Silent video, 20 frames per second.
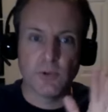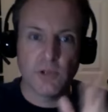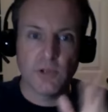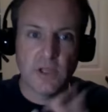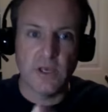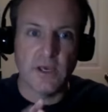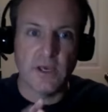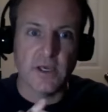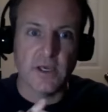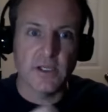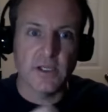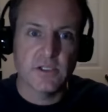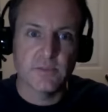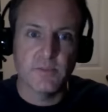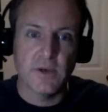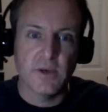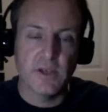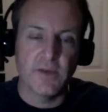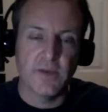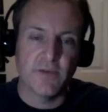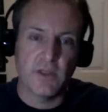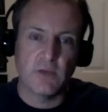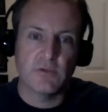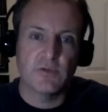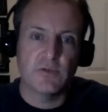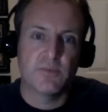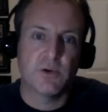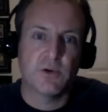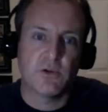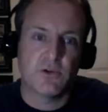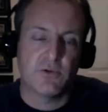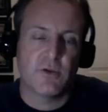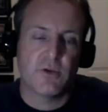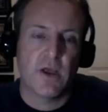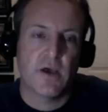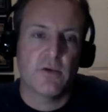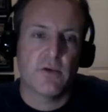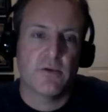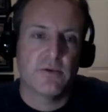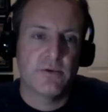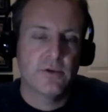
legs, but everything was built around